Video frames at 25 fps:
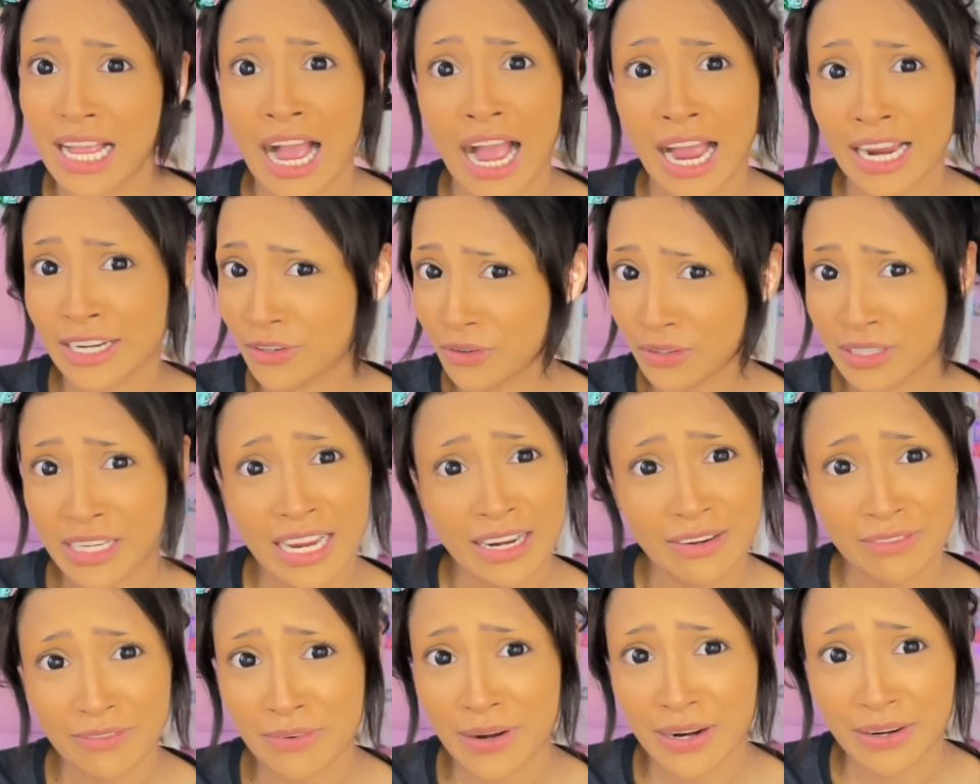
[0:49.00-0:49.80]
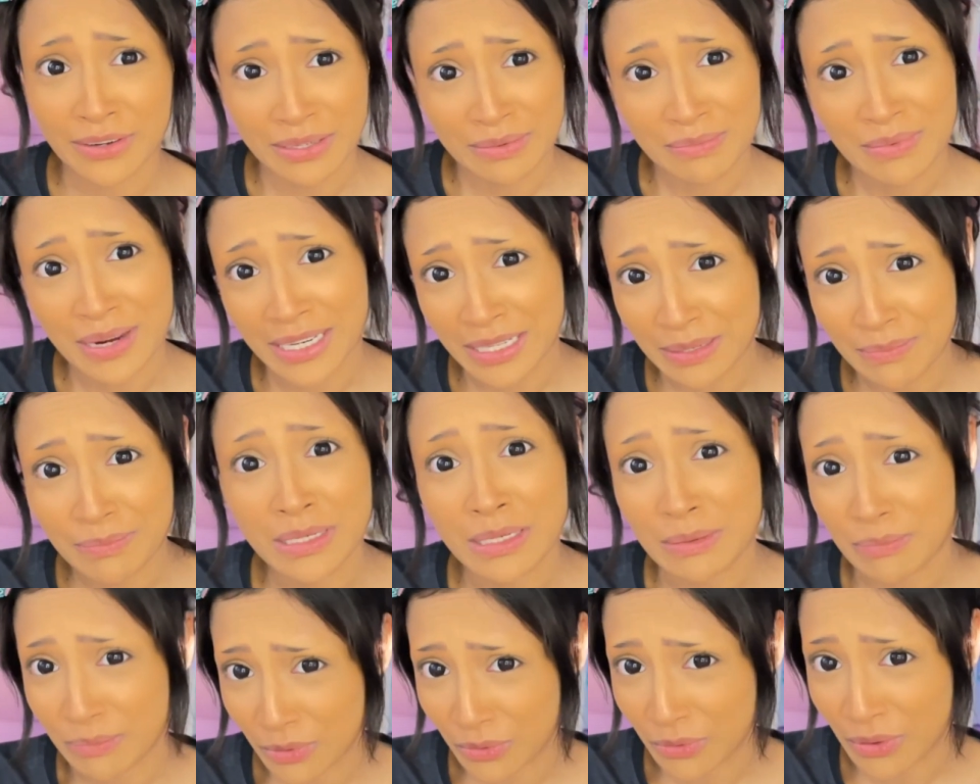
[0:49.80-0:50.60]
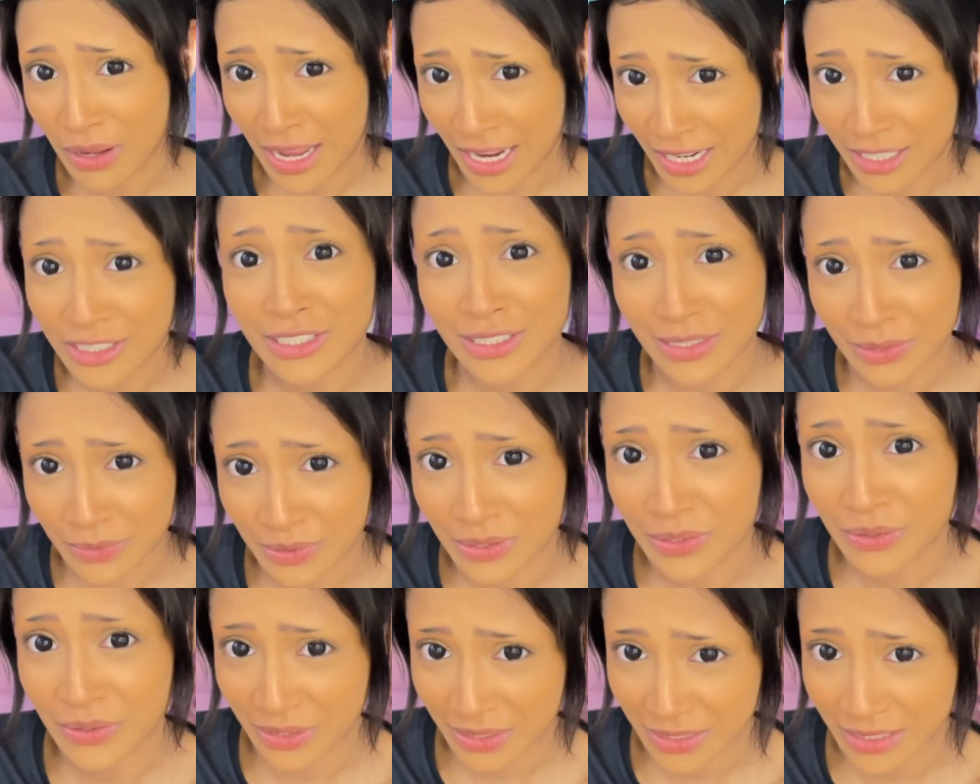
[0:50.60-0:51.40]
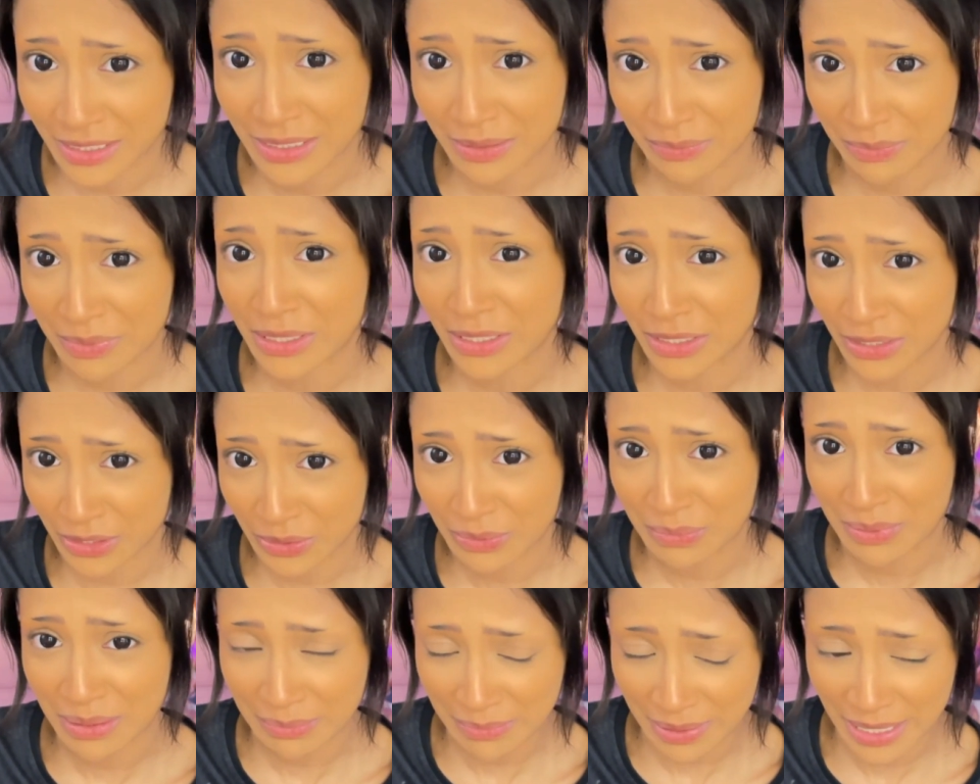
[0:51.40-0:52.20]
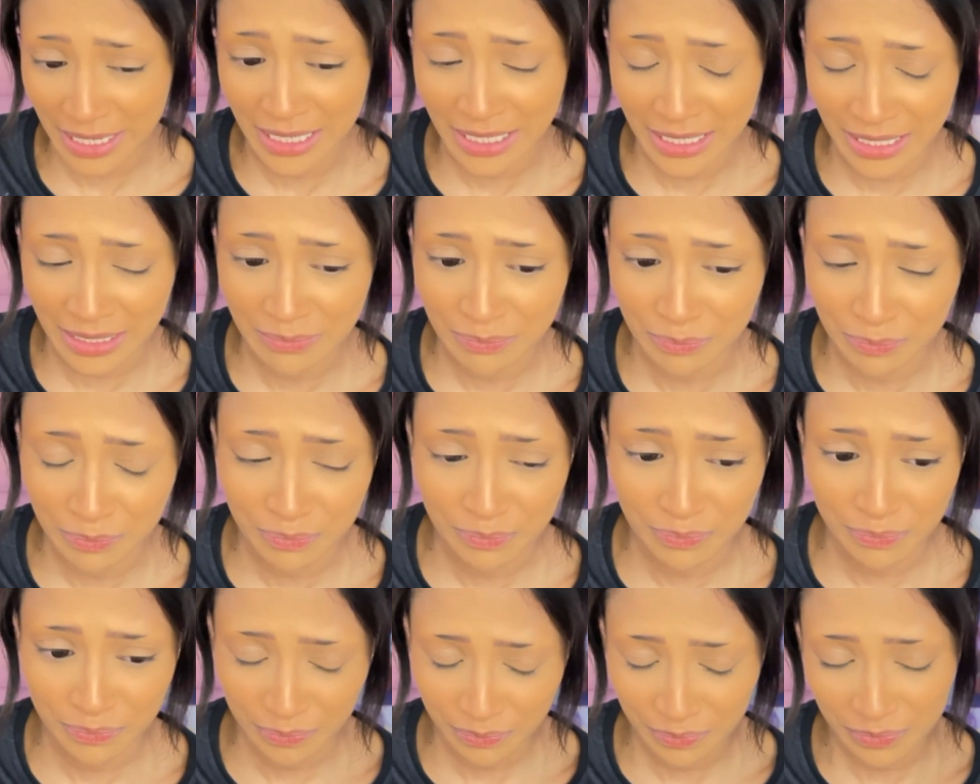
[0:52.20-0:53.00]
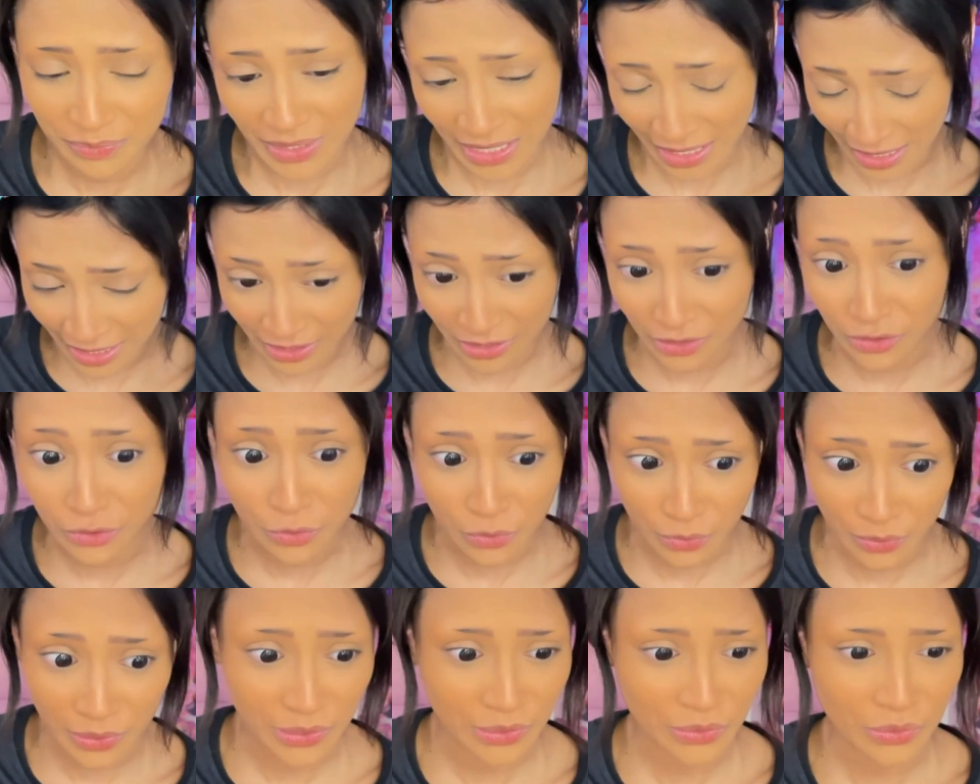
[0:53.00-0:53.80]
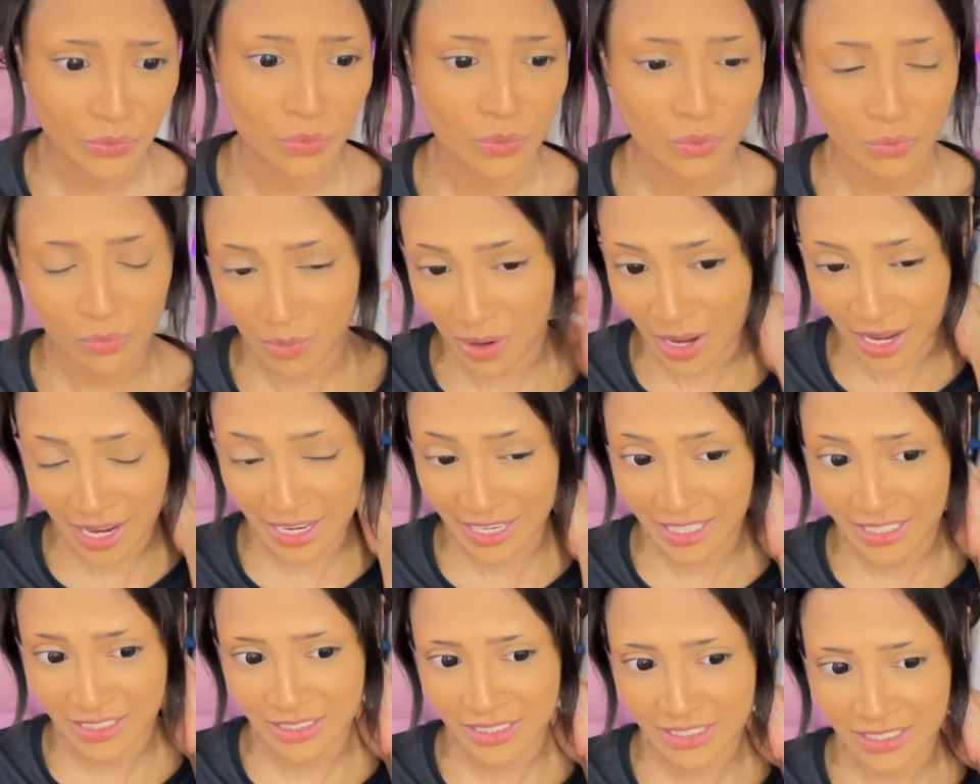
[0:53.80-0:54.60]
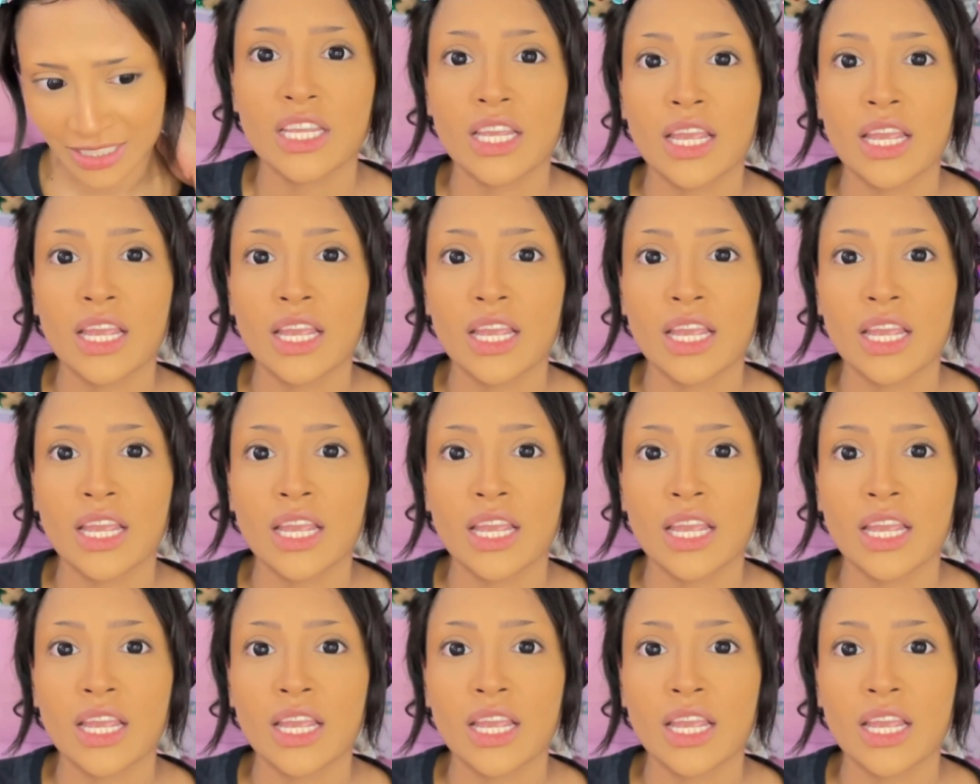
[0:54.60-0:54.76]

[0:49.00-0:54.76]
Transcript: I don't get very many people actually requesting me to do my makeup, like a tutorial wise.